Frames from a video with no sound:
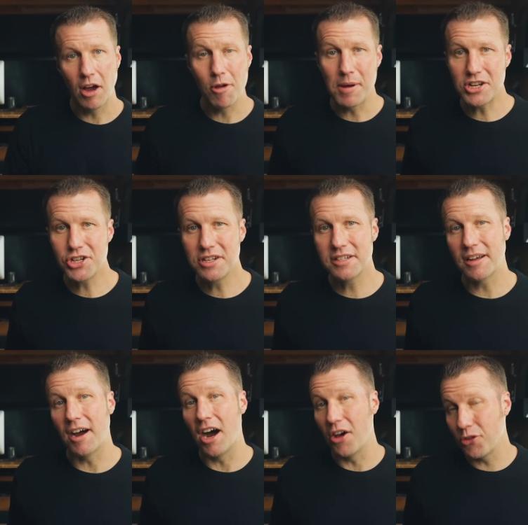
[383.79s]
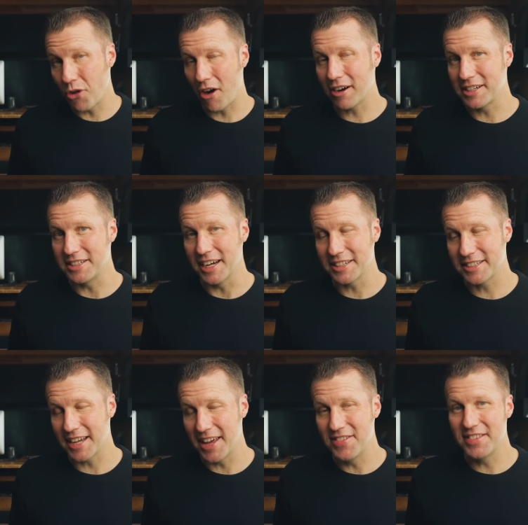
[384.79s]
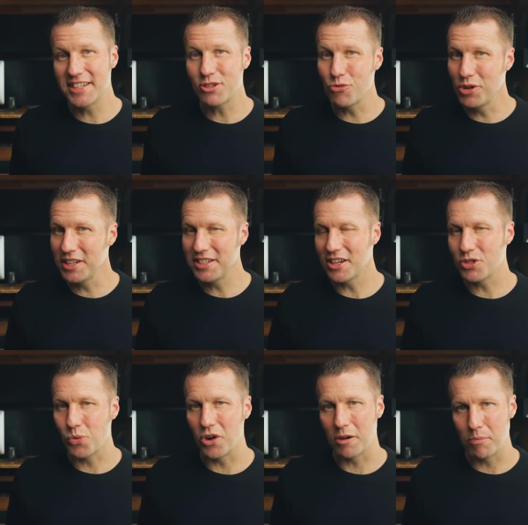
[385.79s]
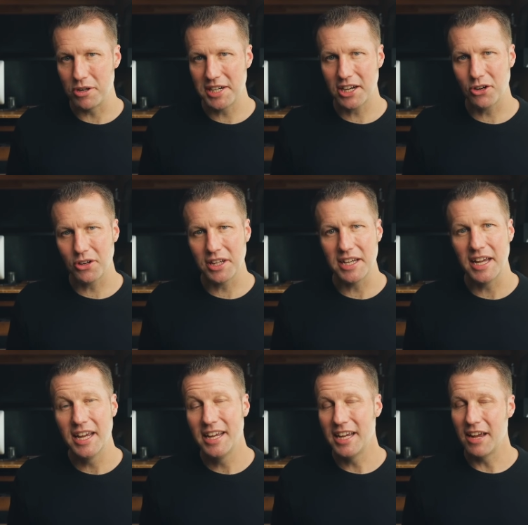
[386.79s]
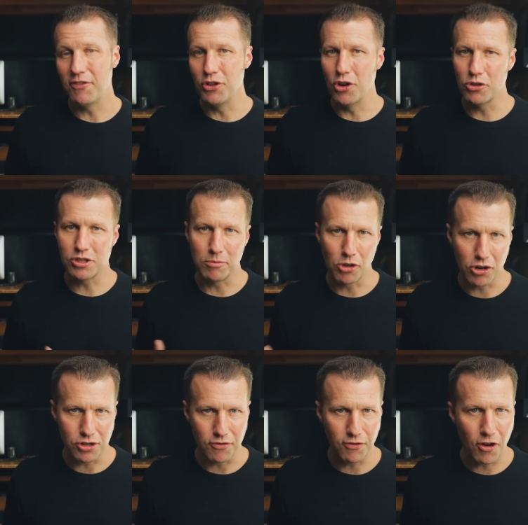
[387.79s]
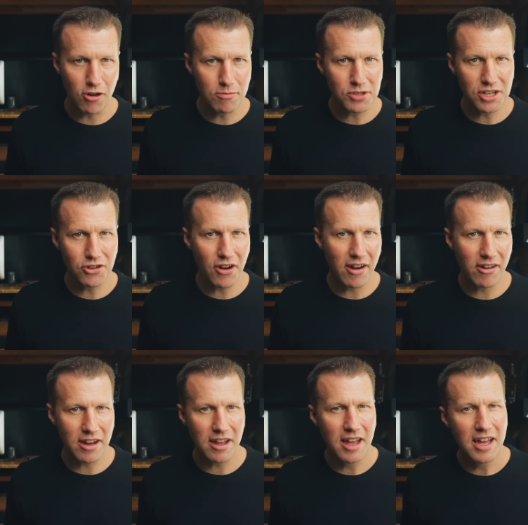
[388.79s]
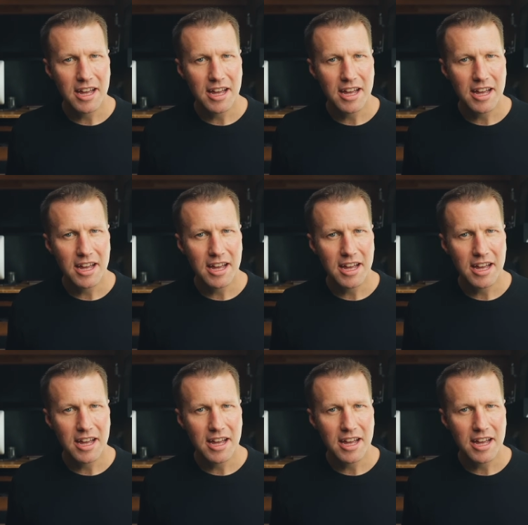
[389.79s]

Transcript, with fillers: I mentioned other architects, and this really does work, particularly if you know some larger firms in your area,